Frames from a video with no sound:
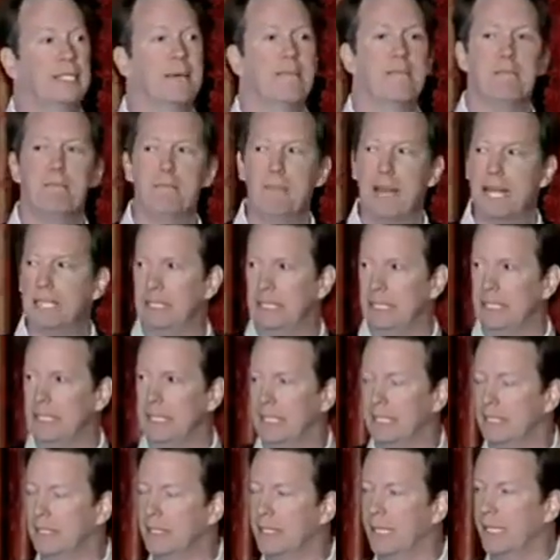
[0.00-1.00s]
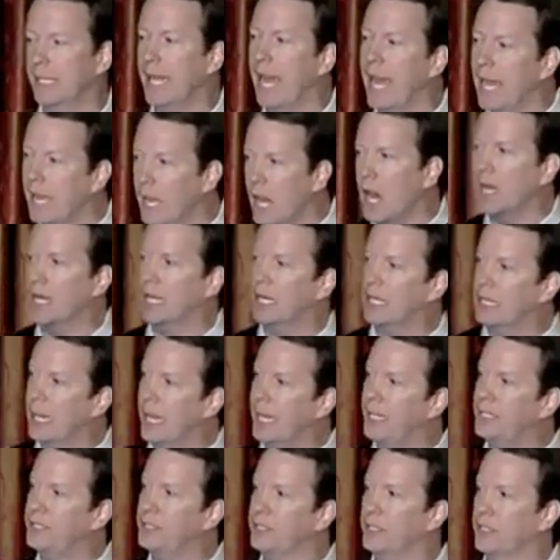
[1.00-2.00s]
the messiness, the chaotic
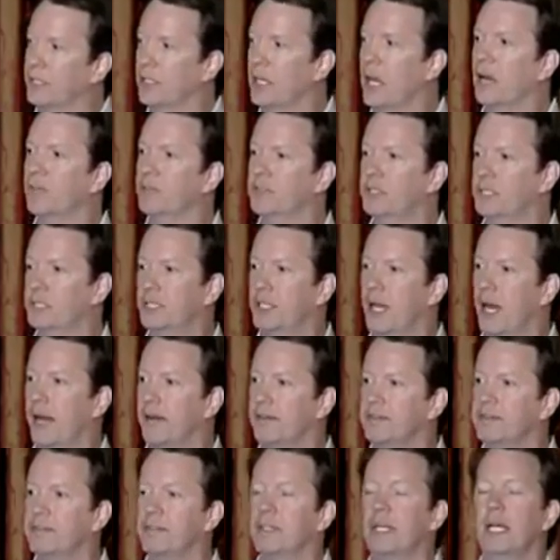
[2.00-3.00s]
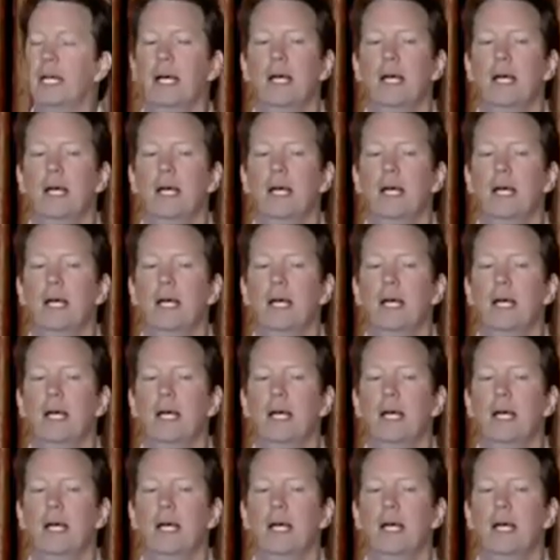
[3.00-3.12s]
nature of stuff.